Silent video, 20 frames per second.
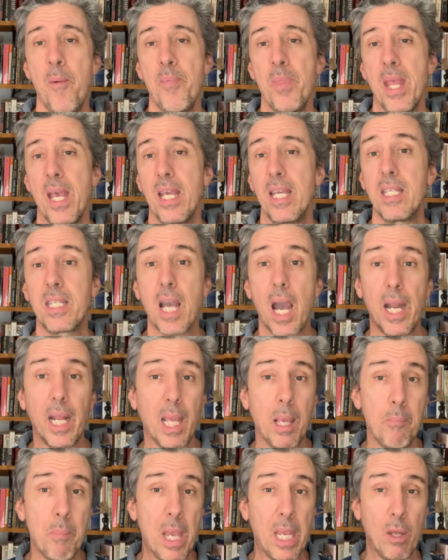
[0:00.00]
he's got
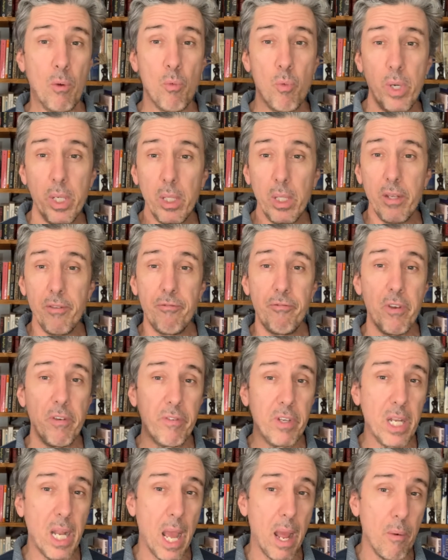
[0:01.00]
to make it really
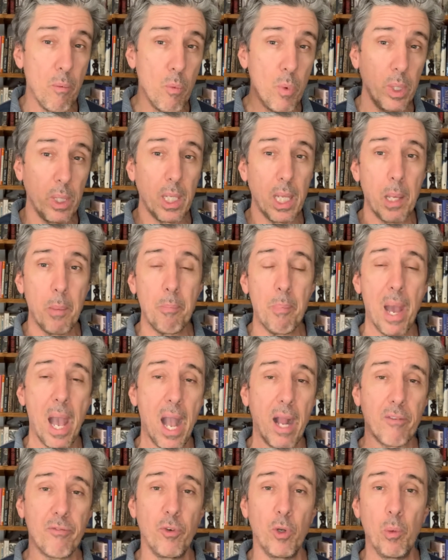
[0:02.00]
vivid and really
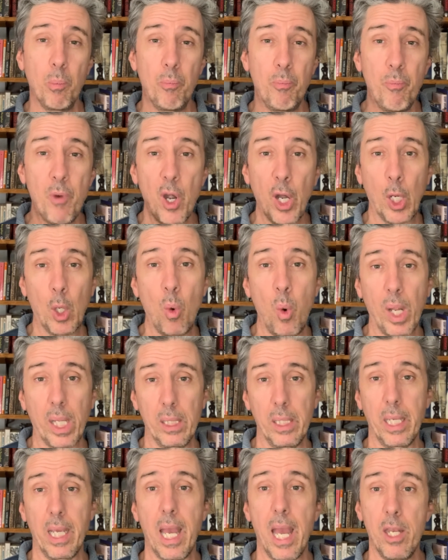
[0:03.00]
impactful very
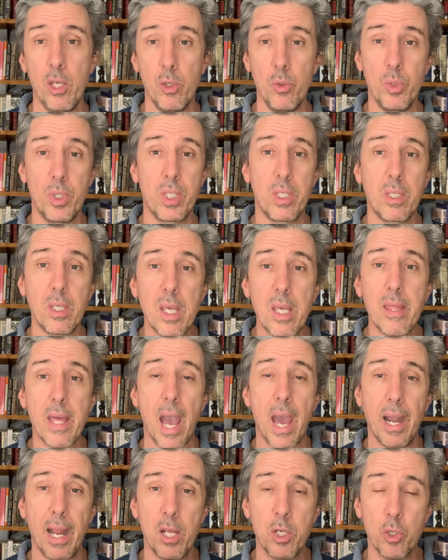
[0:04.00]
quickly. And you see
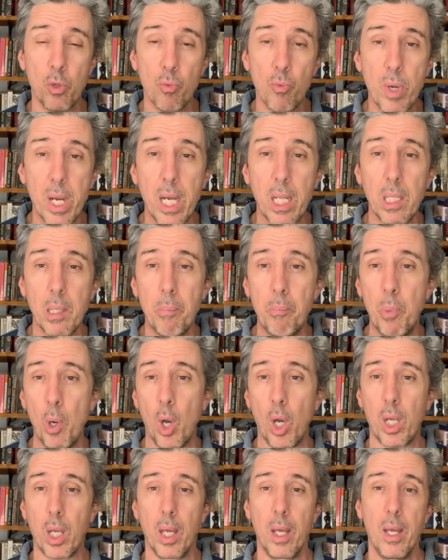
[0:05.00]
that as you're reading the
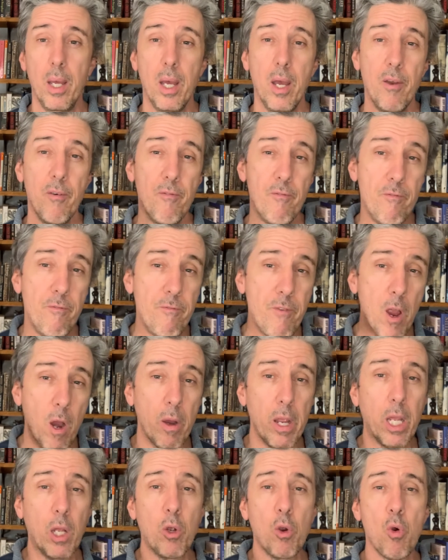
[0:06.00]
book. Very
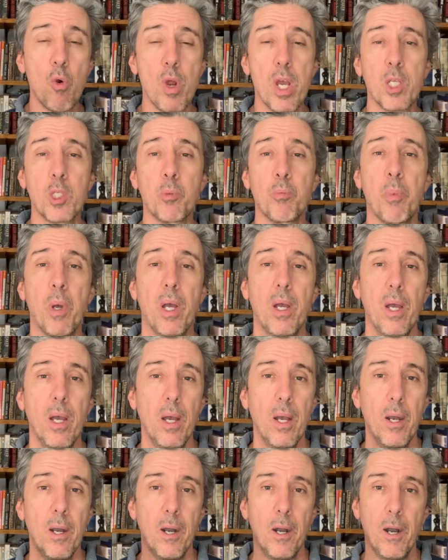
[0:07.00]
crisp,
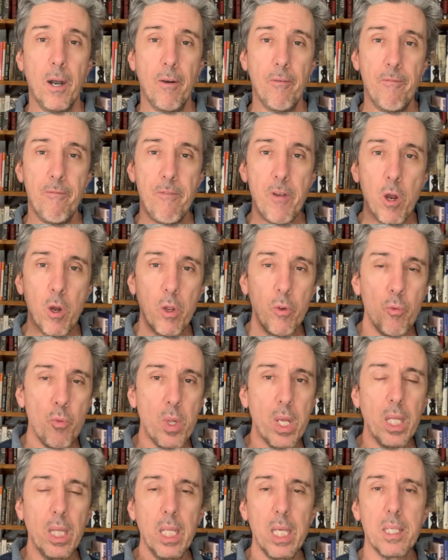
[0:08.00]
very
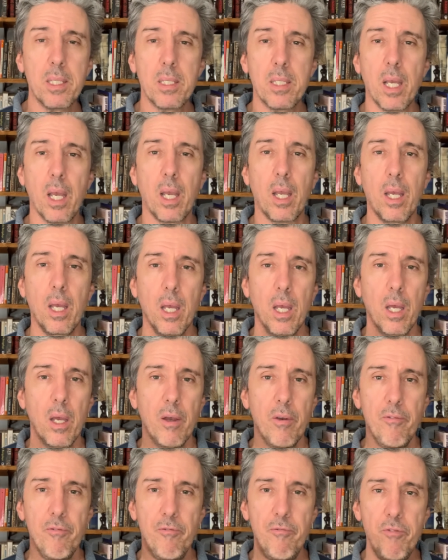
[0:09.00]
realistic,
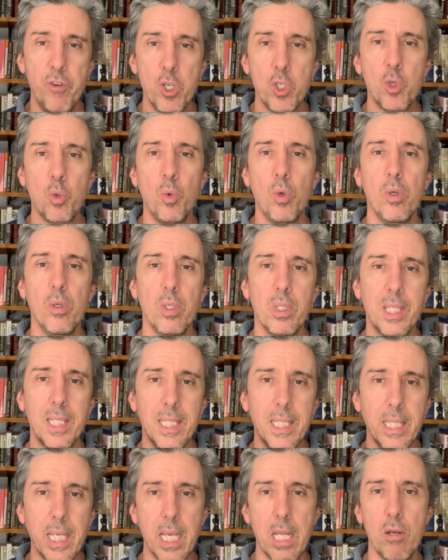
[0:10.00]
visual
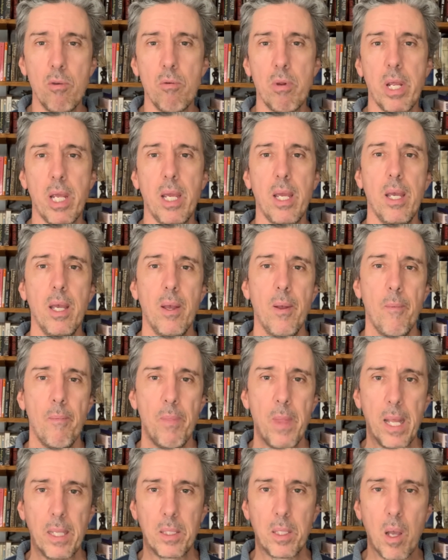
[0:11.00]
scenery
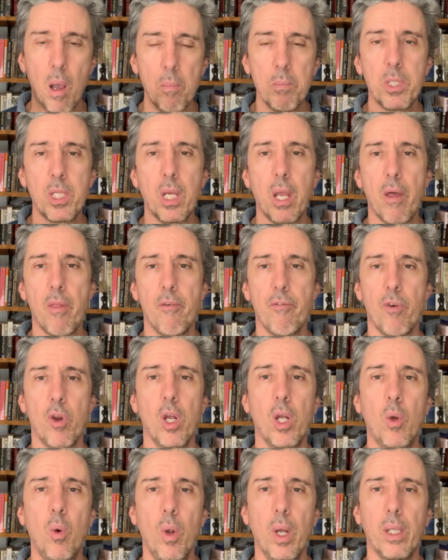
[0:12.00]
that comes together very
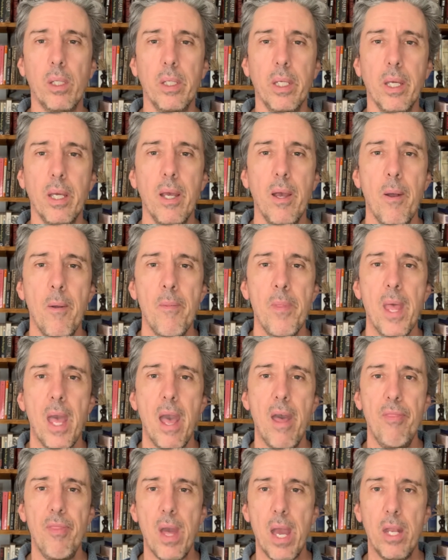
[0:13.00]
quickly.
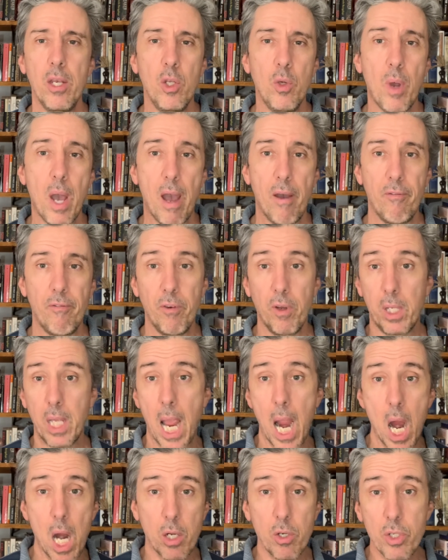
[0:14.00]
And then you have
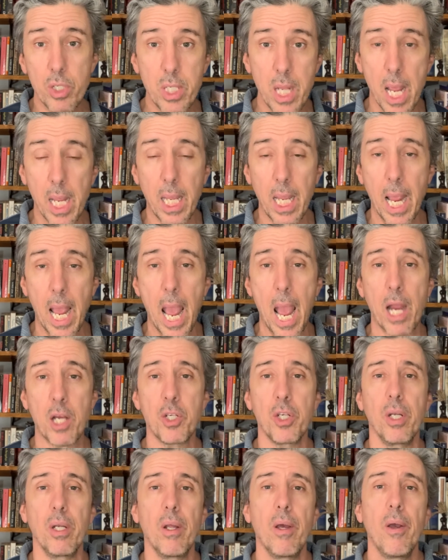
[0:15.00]
characters taking action.